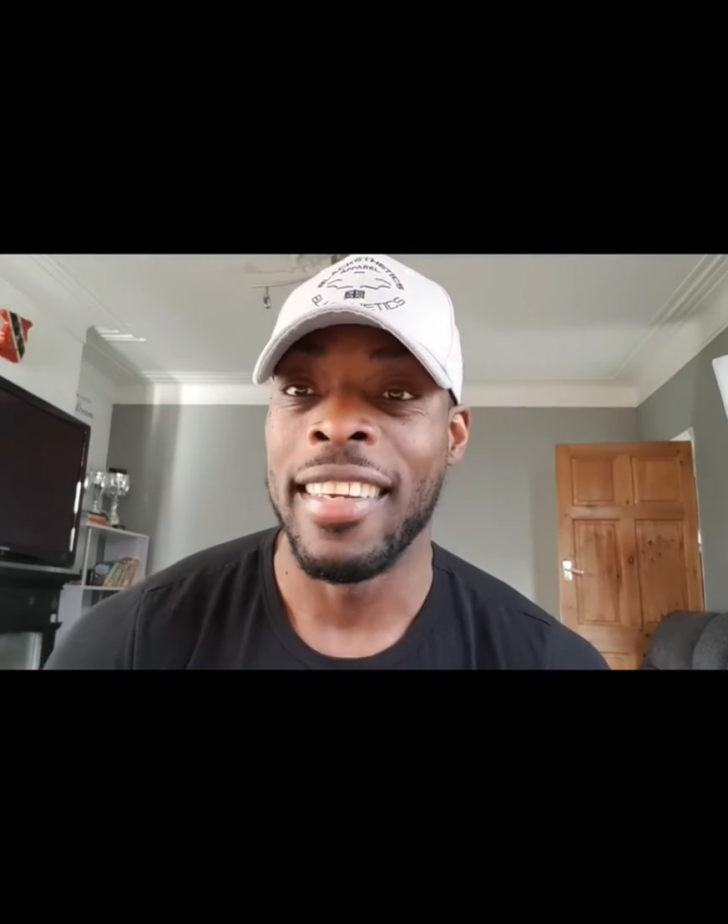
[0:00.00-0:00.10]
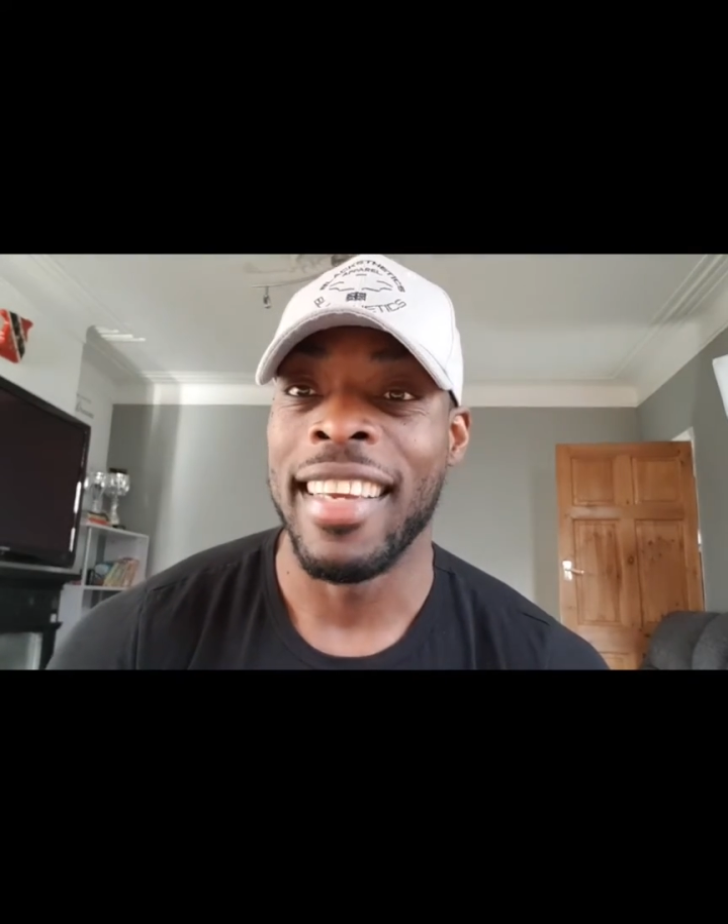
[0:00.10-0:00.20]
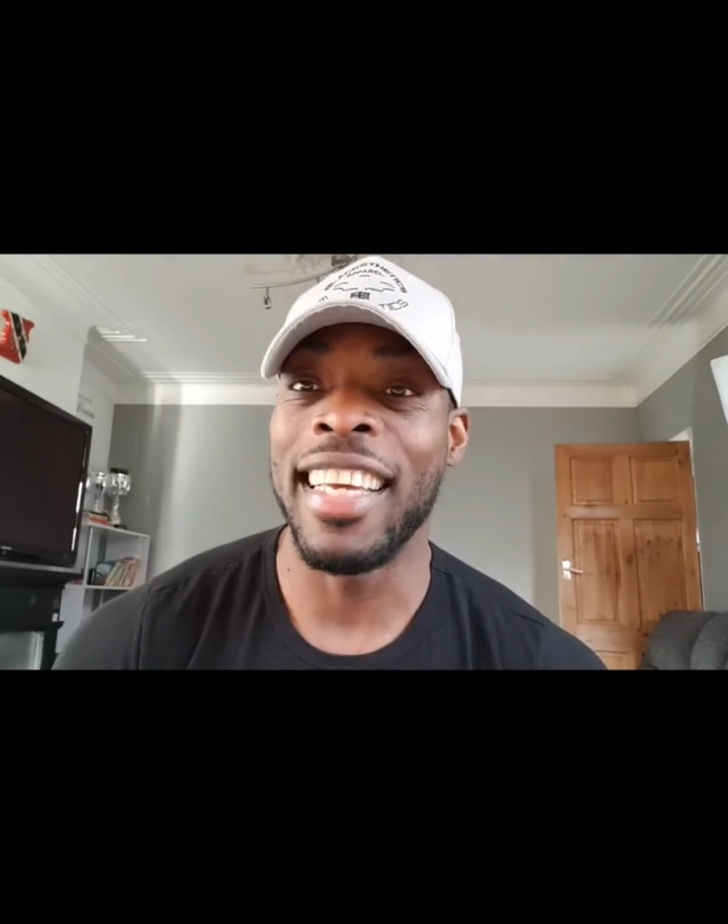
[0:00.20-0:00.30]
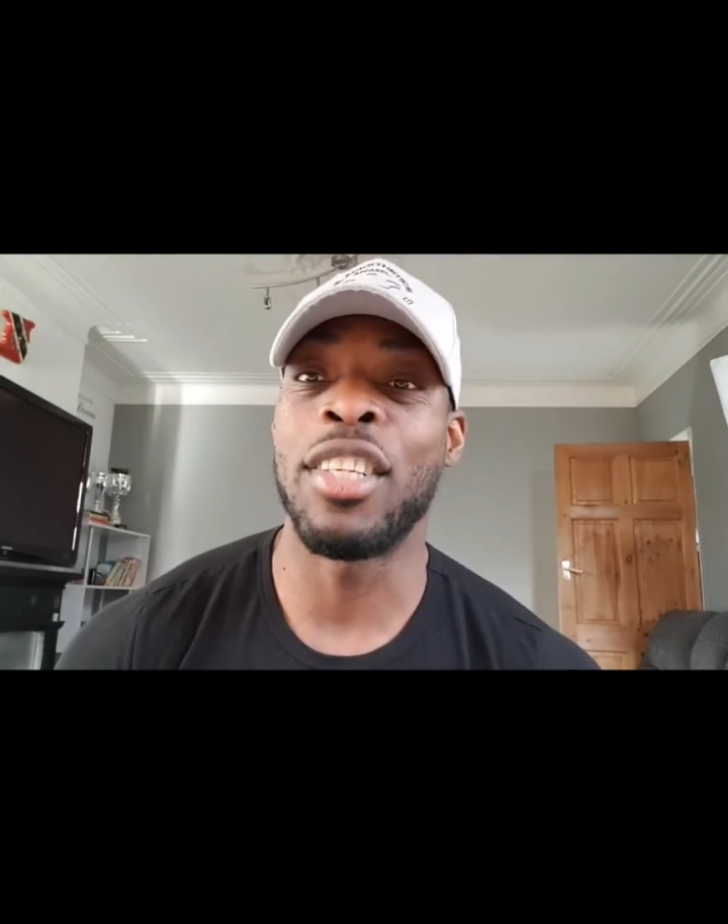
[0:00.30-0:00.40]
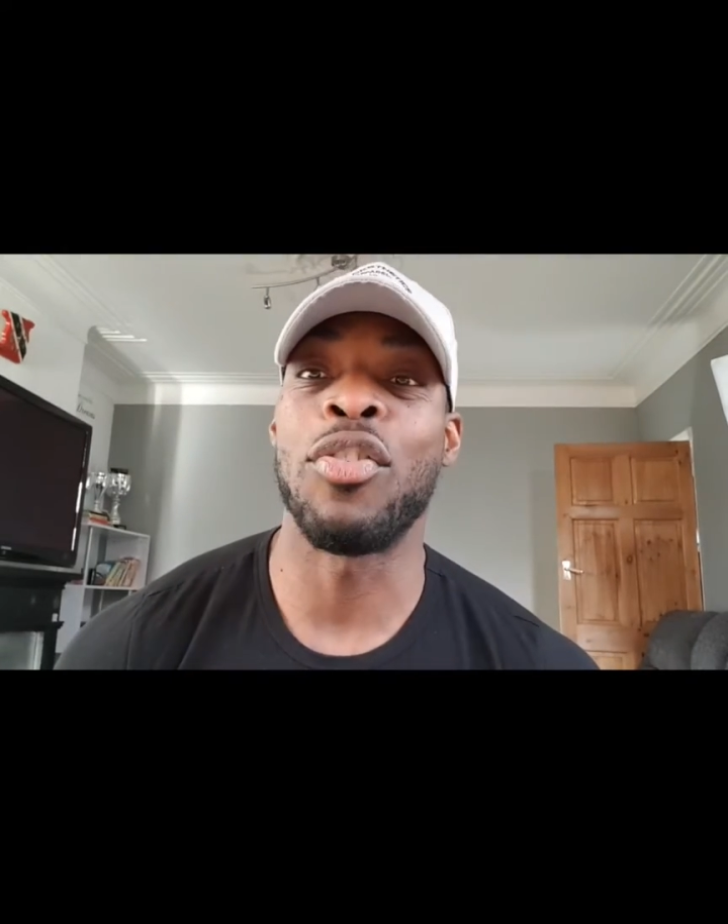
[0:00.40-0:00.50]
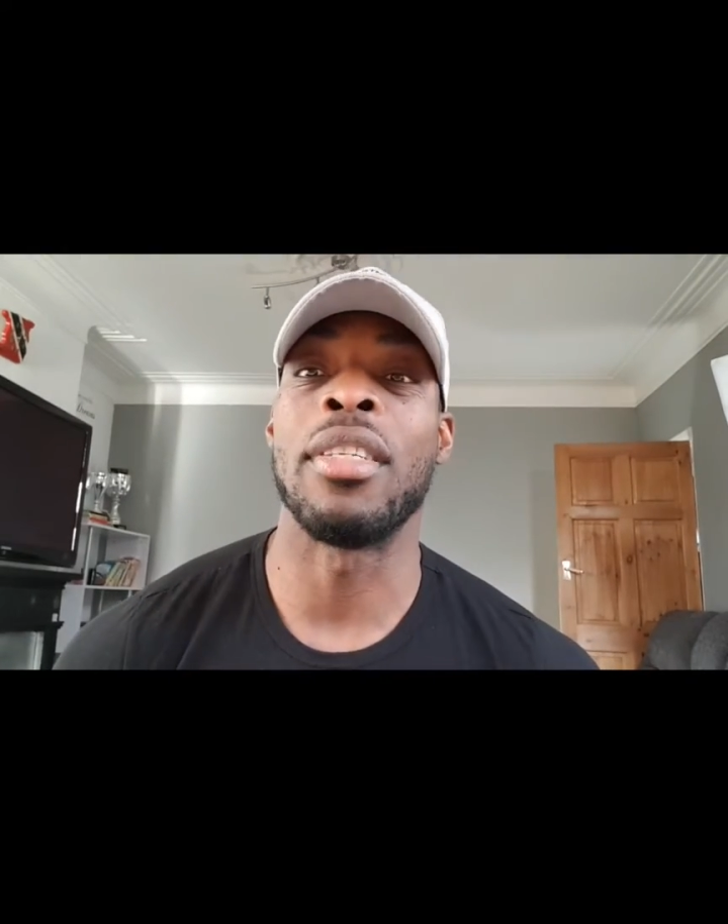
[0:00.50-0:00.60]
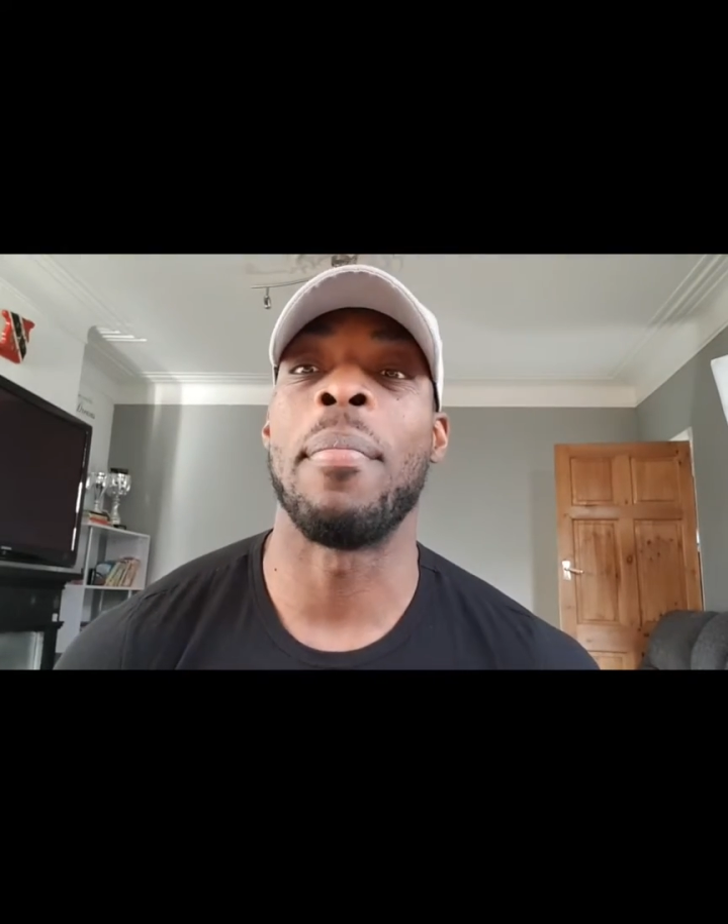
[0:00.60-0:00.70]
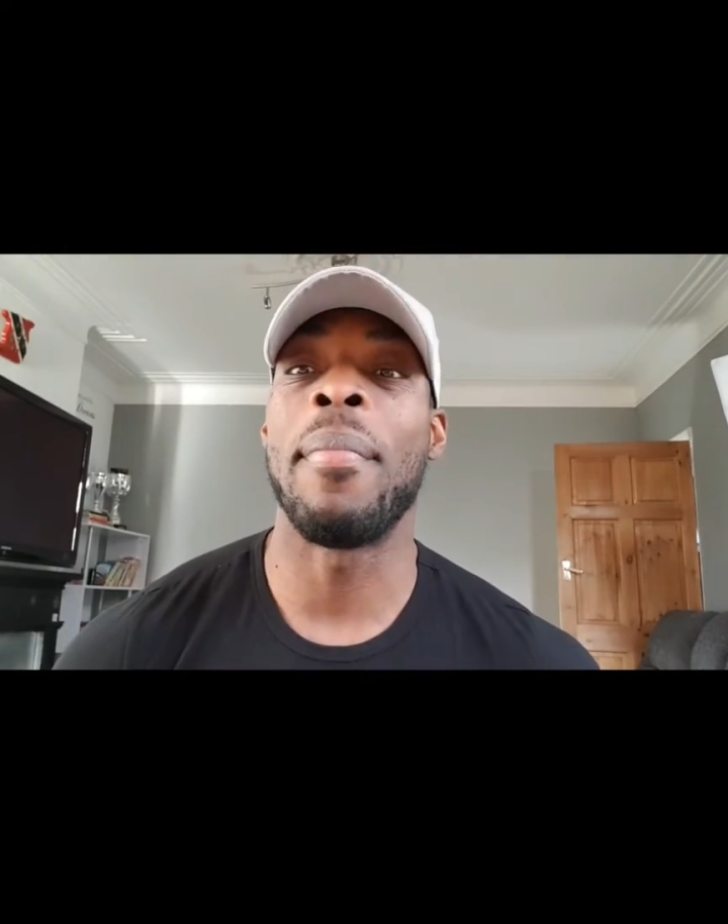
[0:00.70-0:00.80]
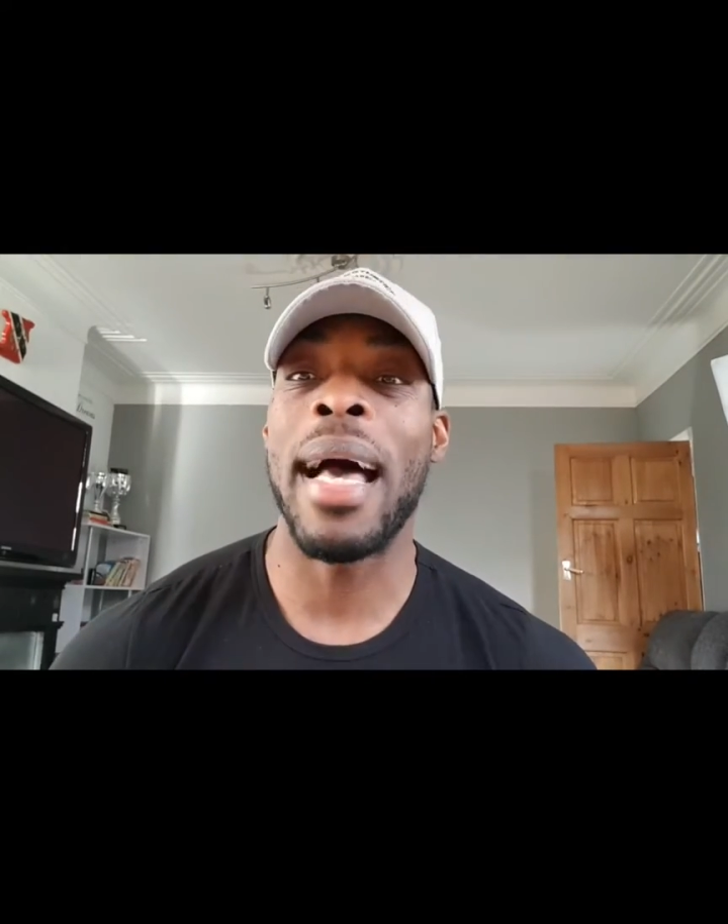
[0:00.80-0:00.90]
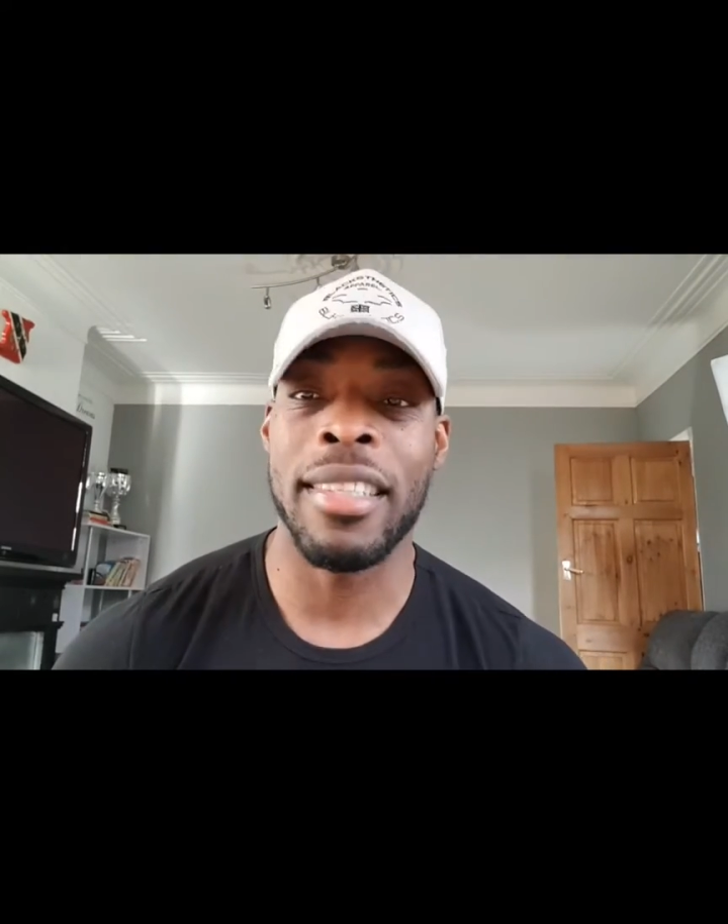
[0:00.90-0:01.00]
History is a
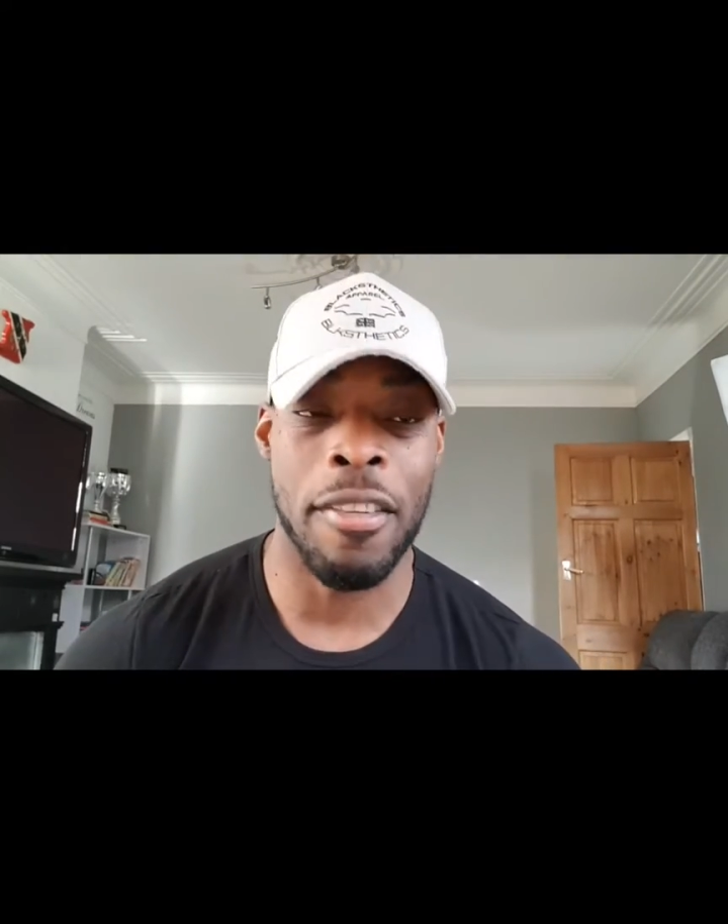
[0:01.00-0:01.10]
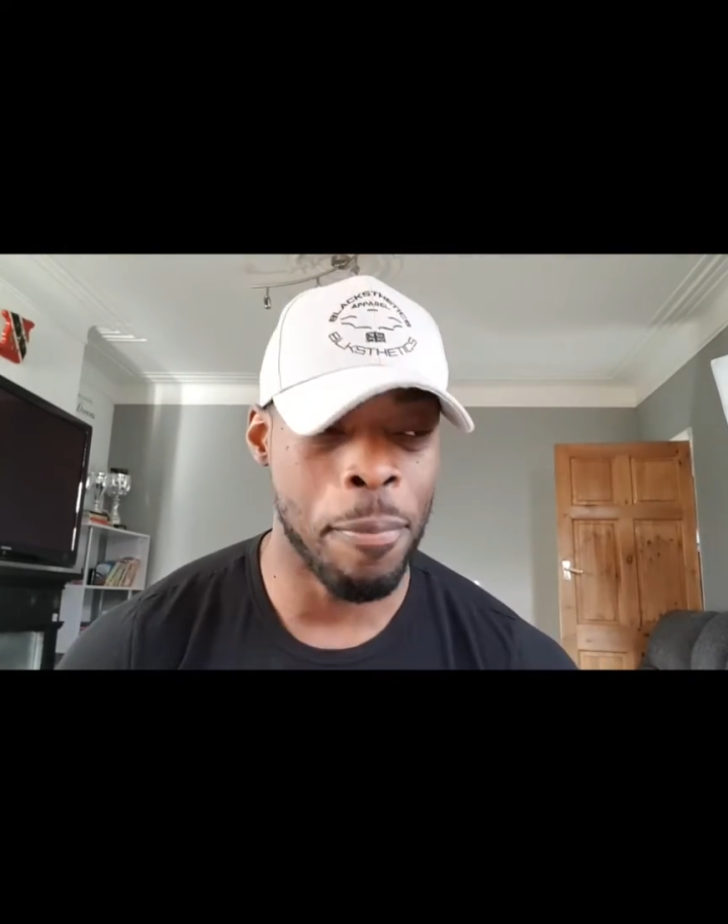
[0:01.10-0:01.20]
massive